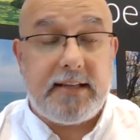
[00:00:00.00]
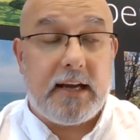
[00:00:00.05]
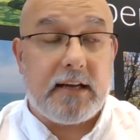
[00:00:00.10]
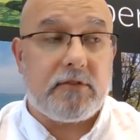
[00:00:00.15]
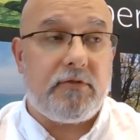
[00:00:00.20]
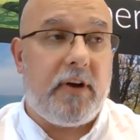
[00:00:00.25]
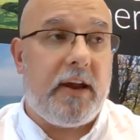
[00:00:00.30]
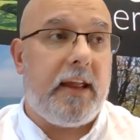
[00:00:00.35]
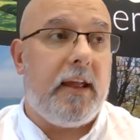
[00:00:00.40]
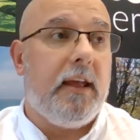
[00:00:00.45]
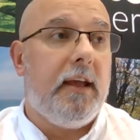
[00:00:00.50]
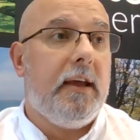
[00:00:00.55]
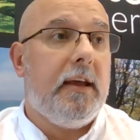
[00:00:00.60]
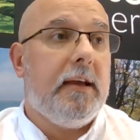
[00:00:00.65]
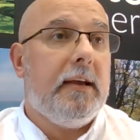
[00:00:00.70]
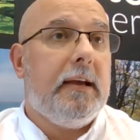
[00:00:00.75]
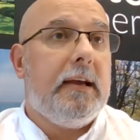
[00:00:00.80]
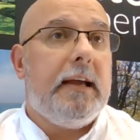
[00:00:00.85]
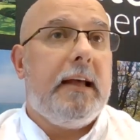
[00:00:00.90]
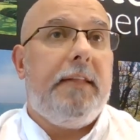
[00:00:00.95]
tax rate,
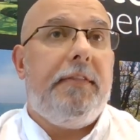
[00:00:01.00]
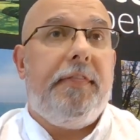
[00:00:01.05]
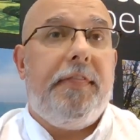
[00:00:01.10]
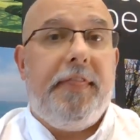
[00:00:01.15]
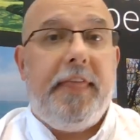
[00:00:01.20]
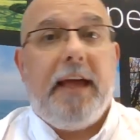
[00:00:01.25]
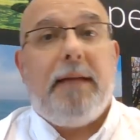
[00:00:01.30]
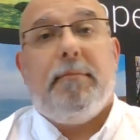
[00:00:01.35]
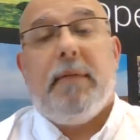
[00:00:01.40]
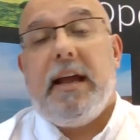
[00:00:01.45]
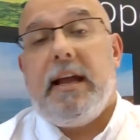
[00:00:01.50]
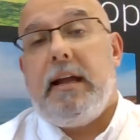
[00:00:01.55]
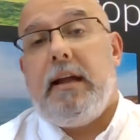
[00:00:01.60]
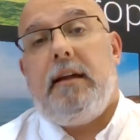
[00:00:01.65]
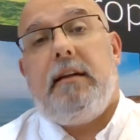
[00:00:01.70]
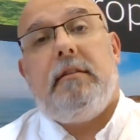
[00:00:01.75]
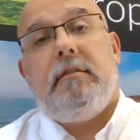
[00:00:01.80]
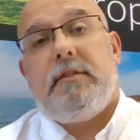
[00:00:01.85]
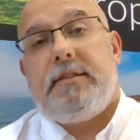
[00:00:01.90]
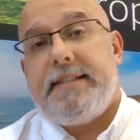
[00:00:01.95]
they
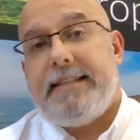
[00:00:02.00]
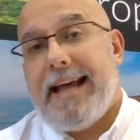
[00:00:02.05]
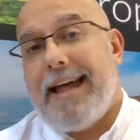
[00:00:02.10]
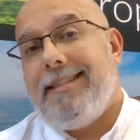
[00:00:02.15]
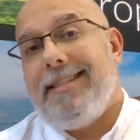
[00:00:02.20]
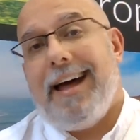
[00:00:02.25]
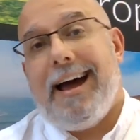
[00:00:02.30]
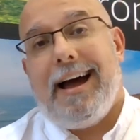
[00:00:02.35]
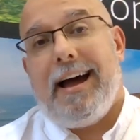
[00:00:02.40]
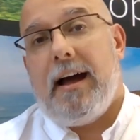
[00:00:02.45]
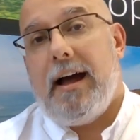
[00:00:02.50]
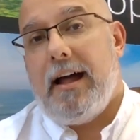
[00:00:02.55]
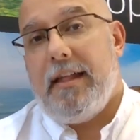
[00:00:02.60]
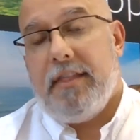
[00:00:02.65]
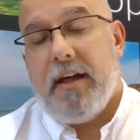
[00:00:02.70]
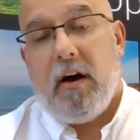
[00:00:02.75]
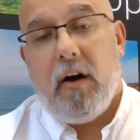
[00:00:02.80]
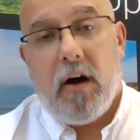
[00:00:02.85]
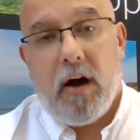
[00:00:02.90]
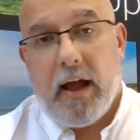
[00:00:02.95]
may set that
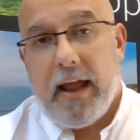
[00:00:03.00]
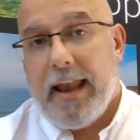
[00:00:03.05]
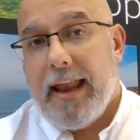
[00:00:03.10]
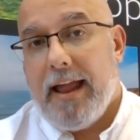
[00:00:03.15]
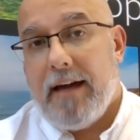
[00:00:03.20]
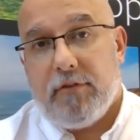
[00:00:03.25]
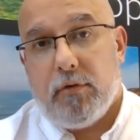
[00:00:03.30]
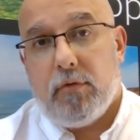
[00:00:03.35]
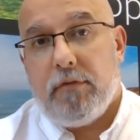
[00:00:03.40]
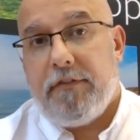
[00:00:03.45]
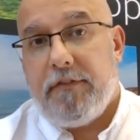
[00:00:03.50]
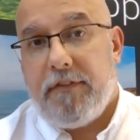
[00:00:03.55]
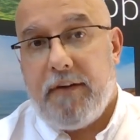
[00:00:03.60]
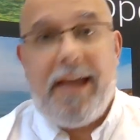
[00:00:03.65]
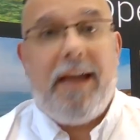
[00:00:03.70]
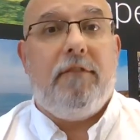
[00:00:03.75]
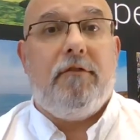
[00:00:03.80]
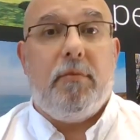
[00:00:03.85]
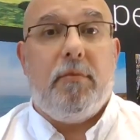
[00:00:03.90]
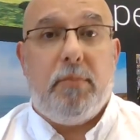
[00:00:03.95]
at the higher level for
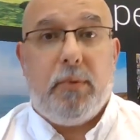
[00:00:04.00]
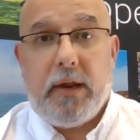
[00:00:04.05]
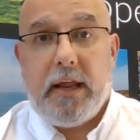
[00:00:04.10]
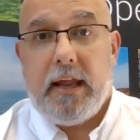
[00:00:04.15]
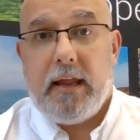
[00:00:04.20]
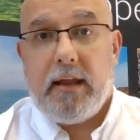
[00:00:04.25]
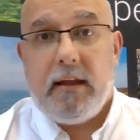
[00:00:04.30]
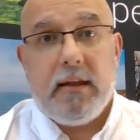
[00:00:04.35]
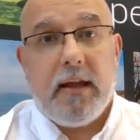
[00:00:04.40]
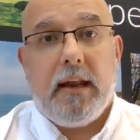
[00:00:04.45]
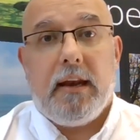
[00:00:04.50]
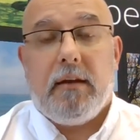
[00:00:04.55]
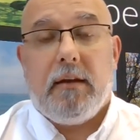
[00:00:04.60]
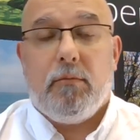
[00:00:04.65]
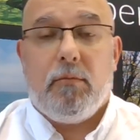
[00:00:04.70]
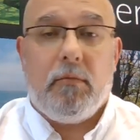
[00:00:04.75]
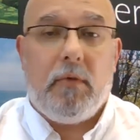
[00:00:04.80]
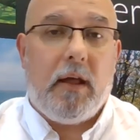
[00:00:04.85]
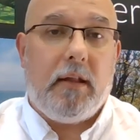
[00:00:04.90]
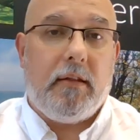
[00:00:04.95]
everybody,
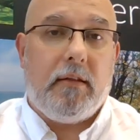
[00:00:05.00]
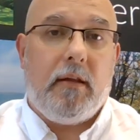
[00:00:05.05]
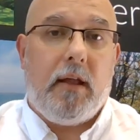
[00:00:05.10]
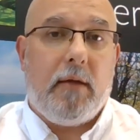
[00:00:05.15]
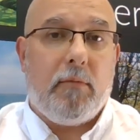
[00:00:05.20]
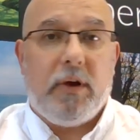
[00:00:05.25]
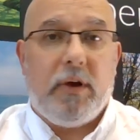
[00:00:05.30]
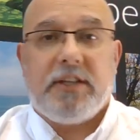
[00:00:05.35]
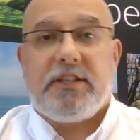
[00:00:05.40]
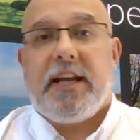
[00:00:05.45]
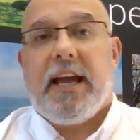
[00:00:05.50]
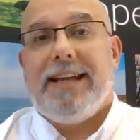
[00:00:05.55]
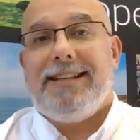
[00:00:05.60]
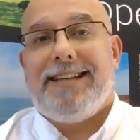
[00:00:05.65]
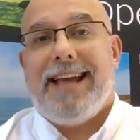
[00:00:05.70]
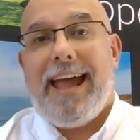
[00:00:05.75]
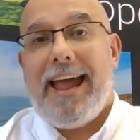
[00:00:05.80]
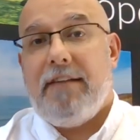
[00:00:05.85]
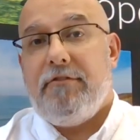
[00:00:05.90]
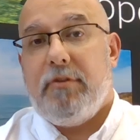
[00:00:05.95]
in which
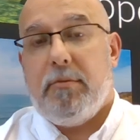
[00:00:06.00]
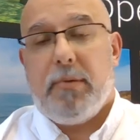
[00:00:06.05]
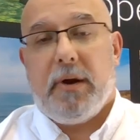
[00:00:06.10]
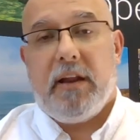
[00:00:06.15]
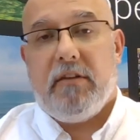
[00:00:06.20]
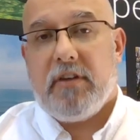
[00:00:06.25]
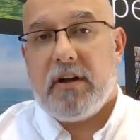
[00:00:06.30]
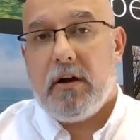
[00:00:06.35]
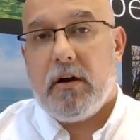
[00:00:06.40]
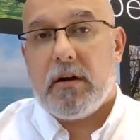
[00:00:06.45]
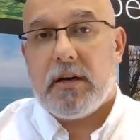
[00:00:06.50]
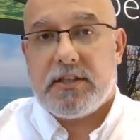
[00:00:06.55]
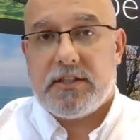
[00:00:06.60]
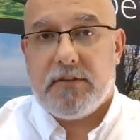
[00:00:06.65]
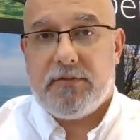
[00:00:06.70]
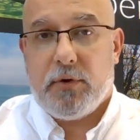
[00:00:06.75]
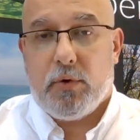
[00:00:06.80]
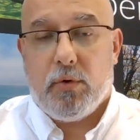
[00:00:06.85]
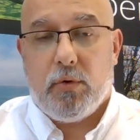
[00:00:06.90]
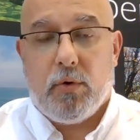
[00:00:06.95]
case everybody, regardless
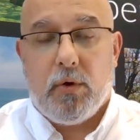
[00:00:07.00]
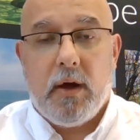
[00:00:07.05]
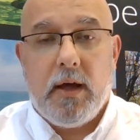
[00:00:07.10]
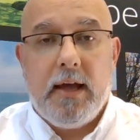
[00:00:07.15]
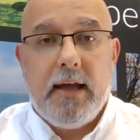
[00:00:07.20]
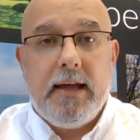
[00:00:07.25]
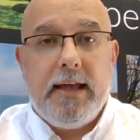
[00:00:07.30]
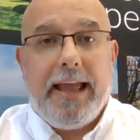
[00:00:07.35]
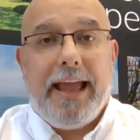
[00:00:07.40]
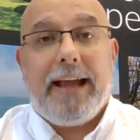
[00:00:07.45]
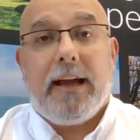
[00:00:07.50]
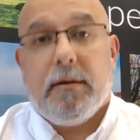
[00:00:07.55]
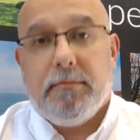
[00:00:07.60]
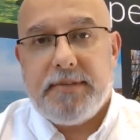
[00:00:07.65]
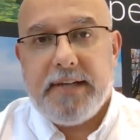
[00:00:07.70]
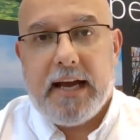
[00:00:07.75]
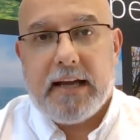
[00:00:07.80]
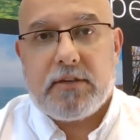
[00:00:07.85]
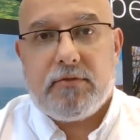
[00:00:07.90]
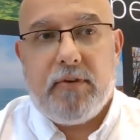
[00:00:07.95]
of your income
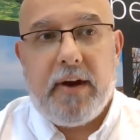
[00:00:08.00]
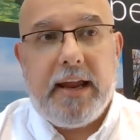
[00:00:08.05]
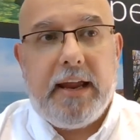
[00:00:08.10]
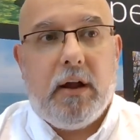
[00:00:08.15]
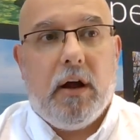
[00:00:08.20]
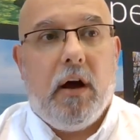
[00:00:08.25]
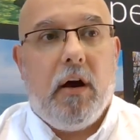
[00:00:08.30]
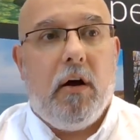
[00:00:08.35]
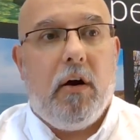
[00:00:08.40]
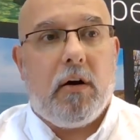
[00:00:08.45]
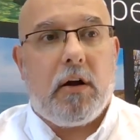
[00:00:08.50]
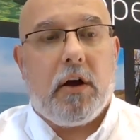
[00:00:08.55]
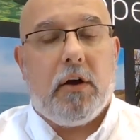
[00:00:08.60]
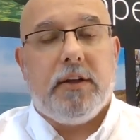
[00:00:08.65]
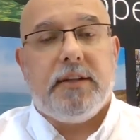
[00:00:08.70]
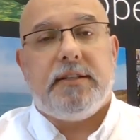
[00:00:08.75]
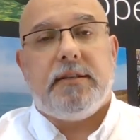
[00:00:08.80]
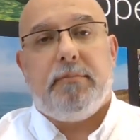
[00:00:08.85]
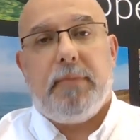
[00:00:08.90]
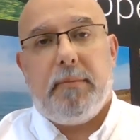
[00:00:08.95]
tax rate, are
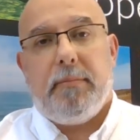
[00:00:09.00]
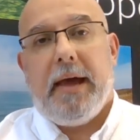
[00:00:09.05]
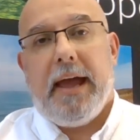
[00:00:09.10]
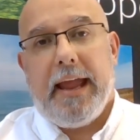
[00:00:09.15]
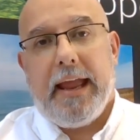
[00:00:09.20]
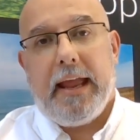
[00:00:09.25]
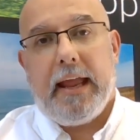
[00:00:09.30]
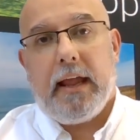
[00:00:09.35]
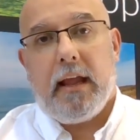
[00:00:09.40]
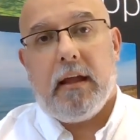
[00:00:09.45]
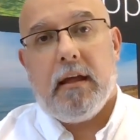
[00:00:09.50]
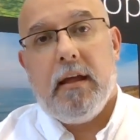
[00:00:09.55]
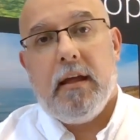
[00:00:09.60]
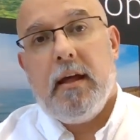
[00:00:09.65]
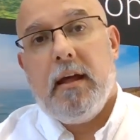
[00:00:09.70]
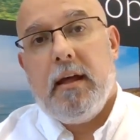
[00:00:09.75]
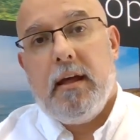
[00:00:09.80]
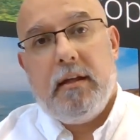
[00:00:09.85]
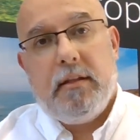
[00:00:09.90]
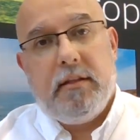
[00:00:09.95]
going to be paying
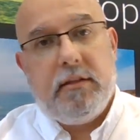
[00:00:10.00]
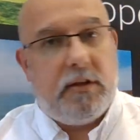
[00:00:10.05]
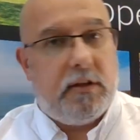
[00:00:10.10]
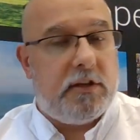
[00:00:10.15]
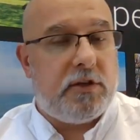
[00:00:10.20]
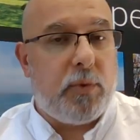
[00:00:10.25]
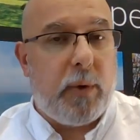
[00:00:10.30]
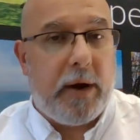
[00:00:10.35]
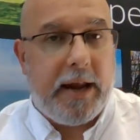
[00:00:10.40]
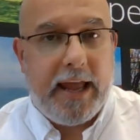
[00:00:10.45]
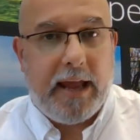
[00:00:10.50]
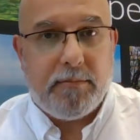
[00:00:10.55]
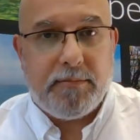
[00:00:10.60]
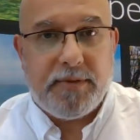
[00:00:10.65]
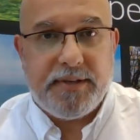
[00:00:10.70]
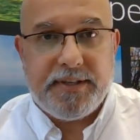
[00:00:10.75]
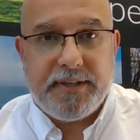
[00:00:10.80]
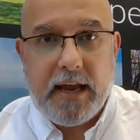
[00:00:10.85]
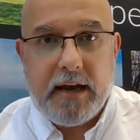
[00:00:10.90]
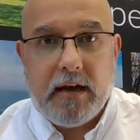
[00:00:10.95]
the
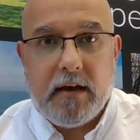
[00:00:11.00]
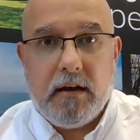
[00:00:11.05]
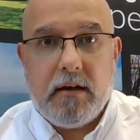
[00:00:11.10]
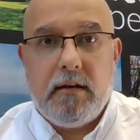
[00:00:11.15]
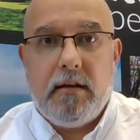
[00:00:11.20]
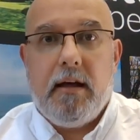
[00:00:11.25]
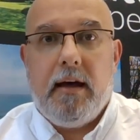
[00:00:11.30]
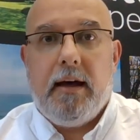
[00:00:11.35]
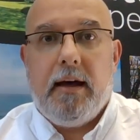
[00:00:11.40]
28%